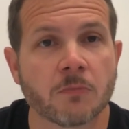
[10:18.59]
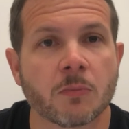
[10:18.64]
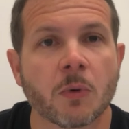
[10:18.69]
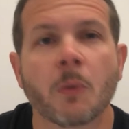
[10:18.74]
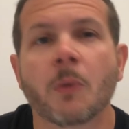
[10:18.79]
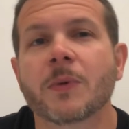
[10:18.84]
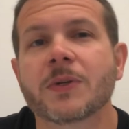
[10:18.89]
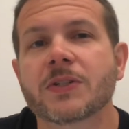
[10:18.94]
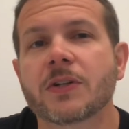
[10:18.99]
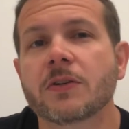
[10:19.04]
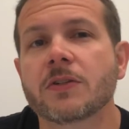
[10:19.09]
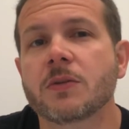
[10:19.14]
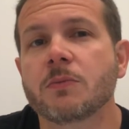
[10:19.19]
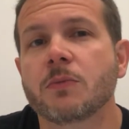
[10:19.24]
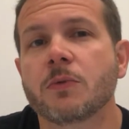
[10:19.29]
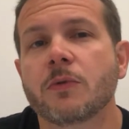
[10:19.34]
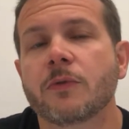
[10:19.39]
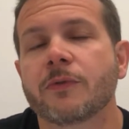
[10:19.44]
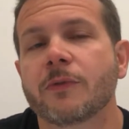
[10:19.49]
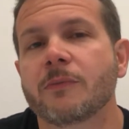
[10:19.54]
But when we start to
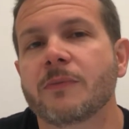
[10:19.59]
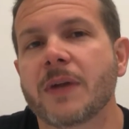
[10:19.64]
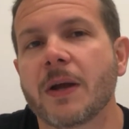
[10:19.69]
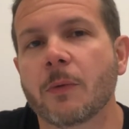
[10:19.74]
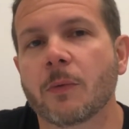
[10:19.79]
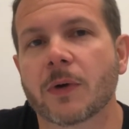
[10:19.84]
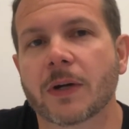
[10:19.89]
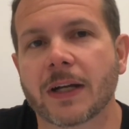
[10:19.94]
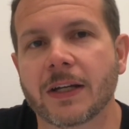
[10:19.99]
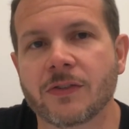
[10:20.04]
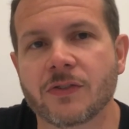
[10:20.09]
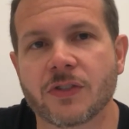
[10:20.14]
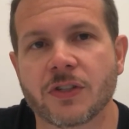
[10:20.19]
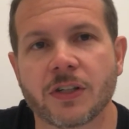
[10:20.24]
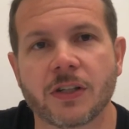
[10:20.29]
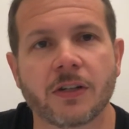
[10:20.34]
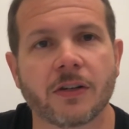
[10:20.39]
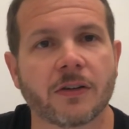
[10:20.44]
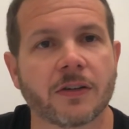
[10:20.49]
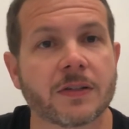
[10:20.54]
move from network
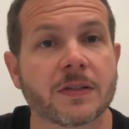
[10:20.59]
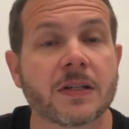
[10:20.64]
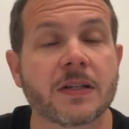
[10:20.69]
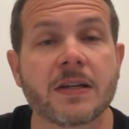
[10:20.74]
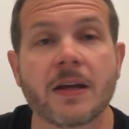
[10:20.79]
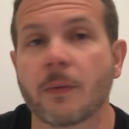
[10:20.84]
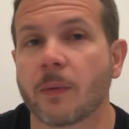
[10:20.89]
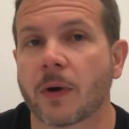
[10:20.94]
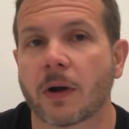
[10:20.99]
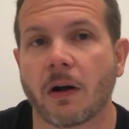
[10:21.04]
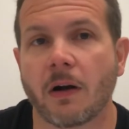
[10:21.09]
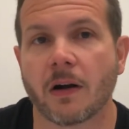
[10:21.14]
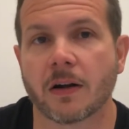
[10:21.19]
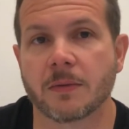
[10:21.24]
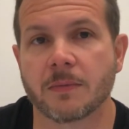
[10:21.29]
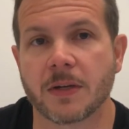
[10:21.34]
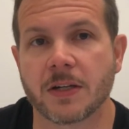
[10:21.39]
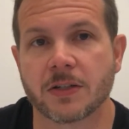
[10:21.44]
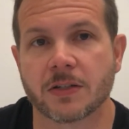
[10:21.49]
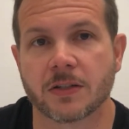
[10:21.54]
engineer into network
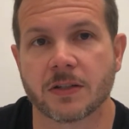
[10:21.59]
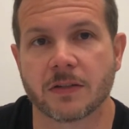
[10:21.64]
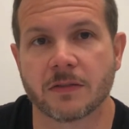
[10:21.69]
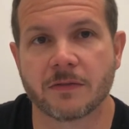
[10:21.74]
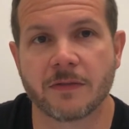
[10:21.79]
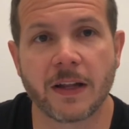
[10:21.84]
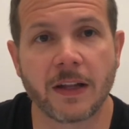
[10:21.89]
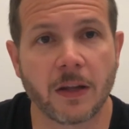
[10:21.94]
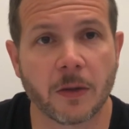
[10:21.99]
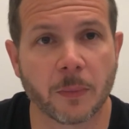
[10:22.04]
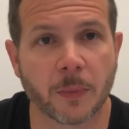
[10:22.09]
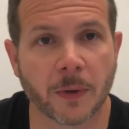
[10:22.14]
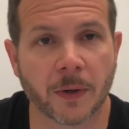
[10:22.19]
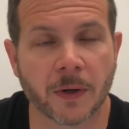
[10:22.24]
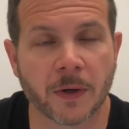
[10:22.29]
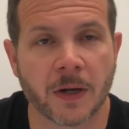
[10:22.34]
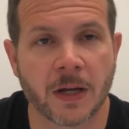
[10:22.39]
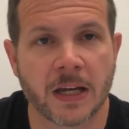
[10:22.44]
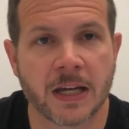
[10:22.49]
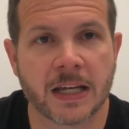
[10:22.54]
automation
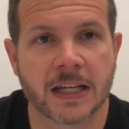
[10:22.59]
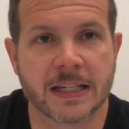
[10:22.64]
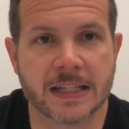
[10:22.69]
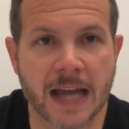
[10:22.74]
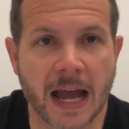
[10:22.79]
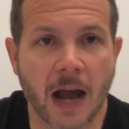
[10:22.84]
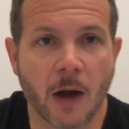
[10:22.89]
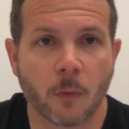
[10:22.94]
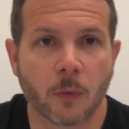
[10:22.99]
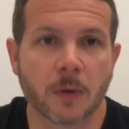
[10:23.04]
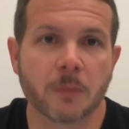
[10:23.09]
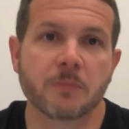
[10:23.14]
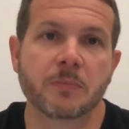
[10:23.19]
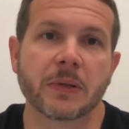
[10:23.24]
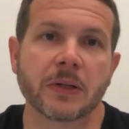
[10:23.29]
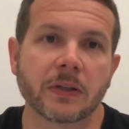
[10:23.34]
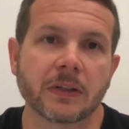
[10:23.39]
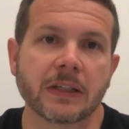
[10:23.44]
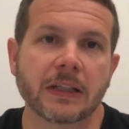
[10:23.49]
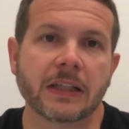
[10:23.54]
developer, now we're
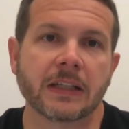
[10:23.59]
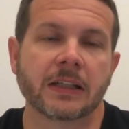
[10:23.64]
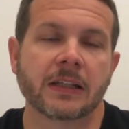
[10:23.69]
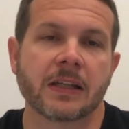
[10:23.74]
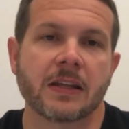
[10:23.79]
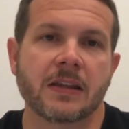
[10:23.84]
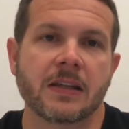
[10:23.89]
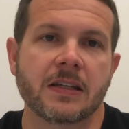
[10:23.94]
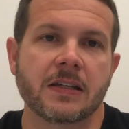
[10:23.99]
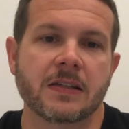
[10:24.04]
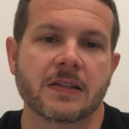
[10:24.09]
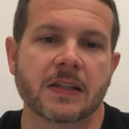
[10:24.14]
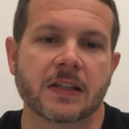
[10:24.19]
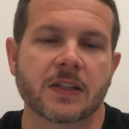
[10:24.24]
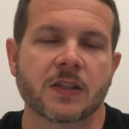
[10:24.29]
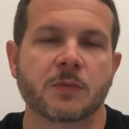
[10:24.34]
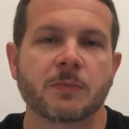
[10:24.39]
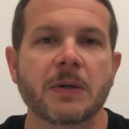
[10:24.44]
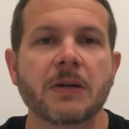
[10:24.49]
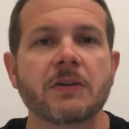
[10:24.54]
building these
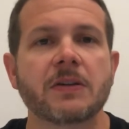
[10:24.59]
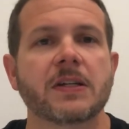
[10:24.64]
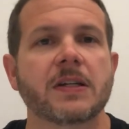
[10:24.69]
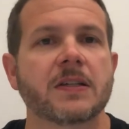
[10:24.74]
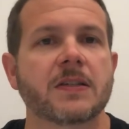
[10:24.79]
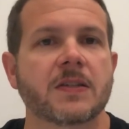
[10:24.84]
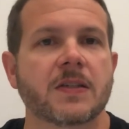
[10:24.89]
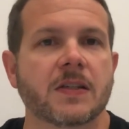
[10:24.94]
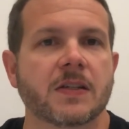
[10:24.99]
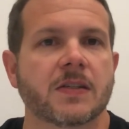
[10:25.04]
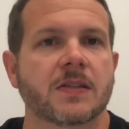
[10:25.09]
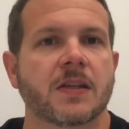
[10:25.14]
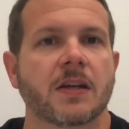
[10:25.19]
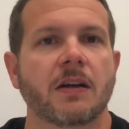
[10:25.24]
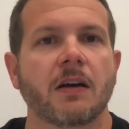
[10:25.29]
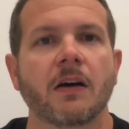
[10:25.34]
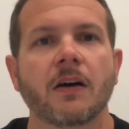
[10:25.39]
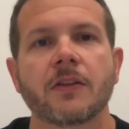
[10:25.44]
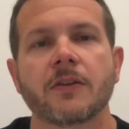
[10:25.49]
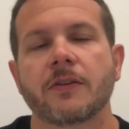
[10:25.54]
experiences
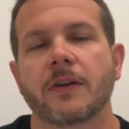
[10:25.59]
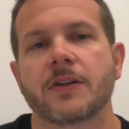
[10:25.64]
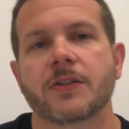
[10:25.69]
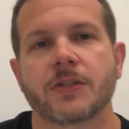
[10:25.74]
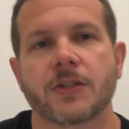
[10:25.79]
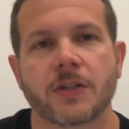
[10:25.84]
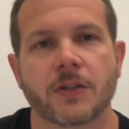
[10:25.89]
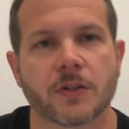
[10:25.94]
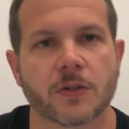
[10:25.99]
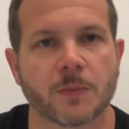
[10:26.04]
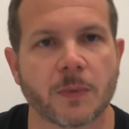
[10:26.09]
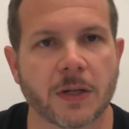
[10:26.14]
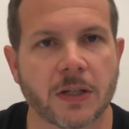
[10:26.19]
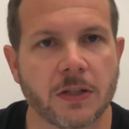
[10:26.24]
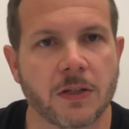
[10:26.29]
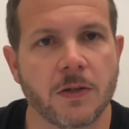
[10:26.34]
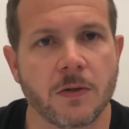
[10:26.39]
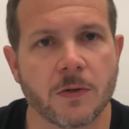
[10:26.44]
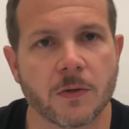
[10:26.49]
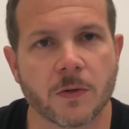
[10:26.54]
that other engineers
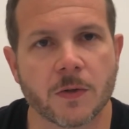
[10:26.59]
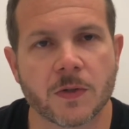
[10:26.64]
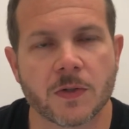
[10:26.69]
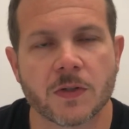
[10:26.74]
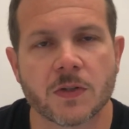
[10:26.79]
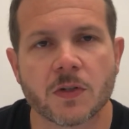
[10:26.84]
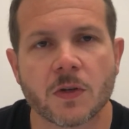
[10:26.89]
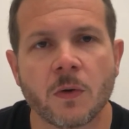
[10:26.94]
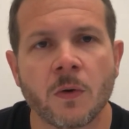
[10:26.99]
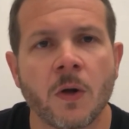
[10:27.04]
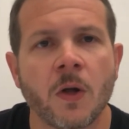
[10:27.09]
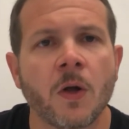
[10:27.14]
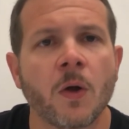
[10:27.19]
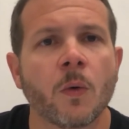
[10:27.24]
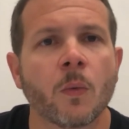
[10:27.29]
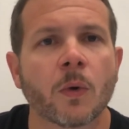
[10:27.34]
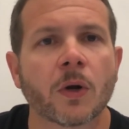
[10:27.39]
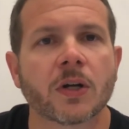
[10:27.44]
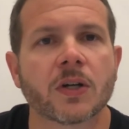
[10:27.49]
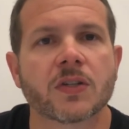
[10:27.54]
might use, and so
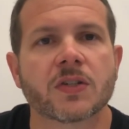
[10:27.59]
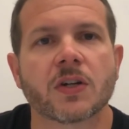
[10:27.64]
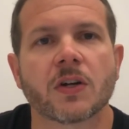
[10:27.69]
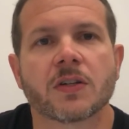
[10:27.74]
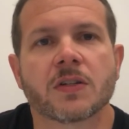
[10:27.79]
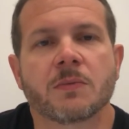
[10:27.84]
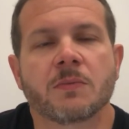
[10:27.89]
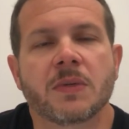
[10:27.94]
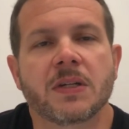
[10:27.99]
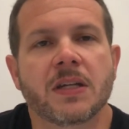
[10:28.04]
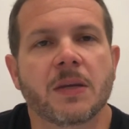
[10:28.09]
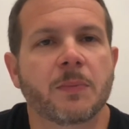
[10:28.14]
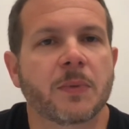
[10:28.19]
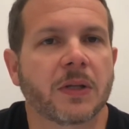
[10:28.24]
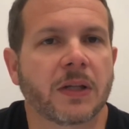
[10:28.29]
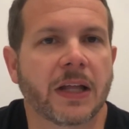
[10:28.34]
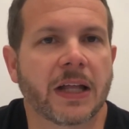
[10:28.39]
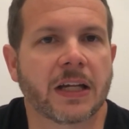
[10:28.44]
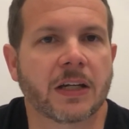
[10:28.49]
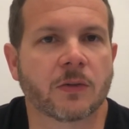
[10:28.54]
we're going to start to
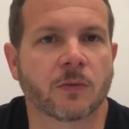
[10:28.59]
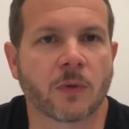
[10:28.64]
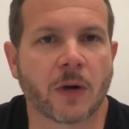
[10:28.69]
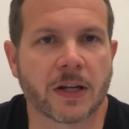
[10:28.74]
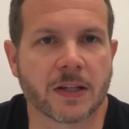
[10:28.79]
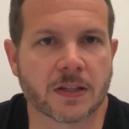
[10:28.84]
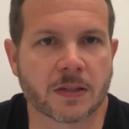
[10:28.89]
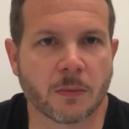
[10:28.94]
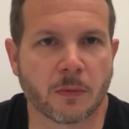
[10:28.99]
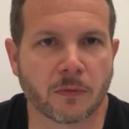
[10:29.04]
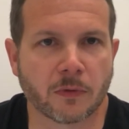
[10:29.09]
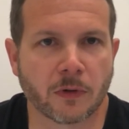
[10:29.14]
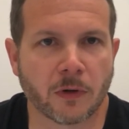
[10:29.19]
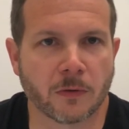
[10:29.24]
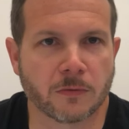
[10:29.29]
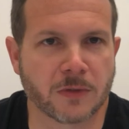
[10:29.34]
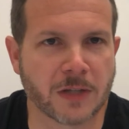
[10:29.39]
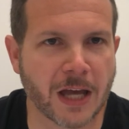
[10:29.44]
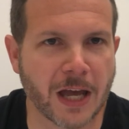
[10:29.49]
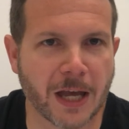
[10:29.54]
manipulate and write some of our
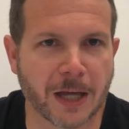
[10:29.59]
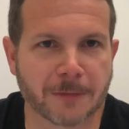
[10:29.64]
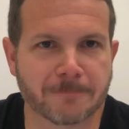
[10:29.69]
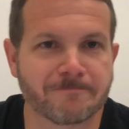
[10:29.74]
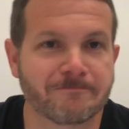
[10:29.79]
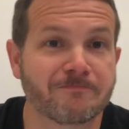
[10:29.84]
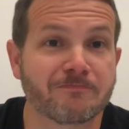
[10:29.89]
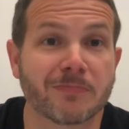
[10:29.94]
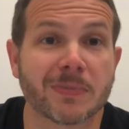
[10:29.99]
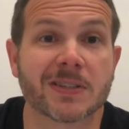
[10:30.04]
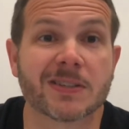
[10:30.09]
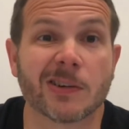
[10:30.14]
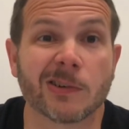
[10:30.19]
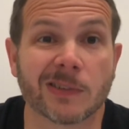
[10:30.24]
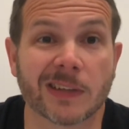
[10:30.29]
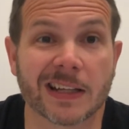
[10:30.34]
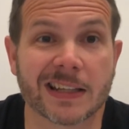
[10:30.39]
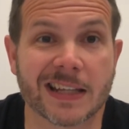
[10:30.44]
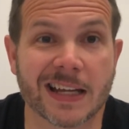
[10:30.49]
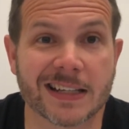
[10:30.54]
own Yang. But
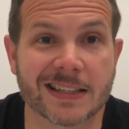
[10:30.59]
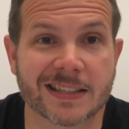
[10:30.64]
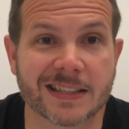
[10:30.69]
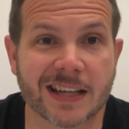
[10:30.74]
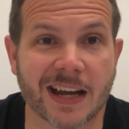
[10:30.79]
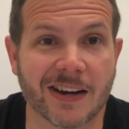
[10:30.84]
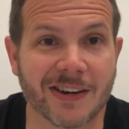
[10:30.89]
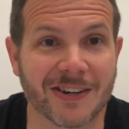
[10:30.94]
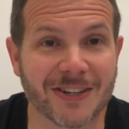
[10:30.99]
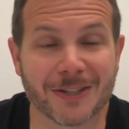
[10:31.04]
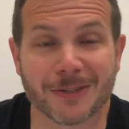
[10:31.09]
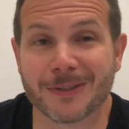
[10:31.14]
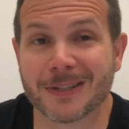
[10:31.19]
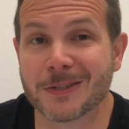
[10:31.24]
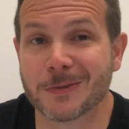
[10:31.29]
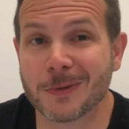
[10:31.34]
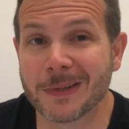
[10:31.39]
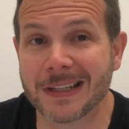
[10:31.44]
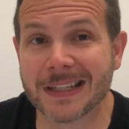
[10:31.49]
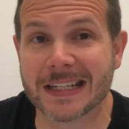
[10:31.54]
don't let that scare you.
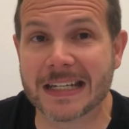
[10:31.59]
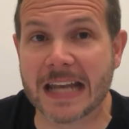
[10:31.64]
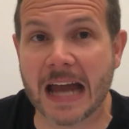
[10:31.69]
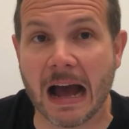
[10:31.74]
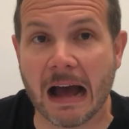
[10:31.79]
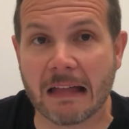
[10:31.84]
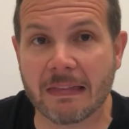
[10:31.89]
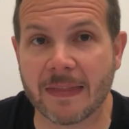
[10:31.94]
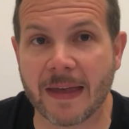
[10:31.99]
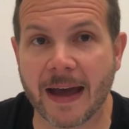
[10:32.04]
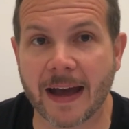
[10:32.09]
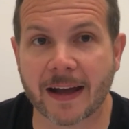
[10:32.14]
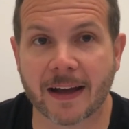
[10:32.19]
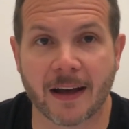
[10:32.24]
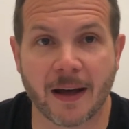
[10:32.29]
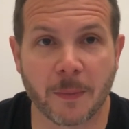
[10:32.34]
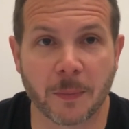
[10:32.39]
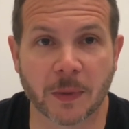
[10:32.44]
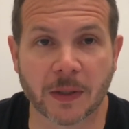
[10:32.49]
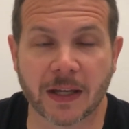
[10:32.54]
It's really not that
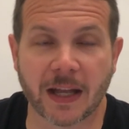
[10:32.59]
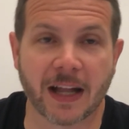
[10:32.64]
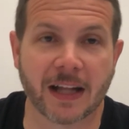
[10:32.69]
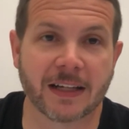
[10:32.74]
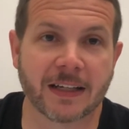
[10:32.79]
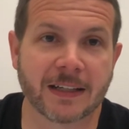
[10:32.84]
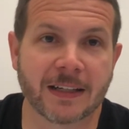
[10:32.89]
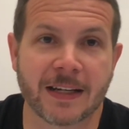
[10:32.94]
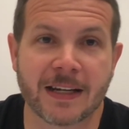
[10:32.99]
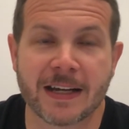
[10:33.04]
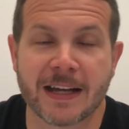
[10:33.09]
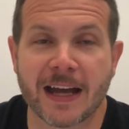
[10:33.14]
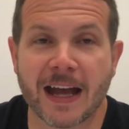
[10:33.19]
complicated.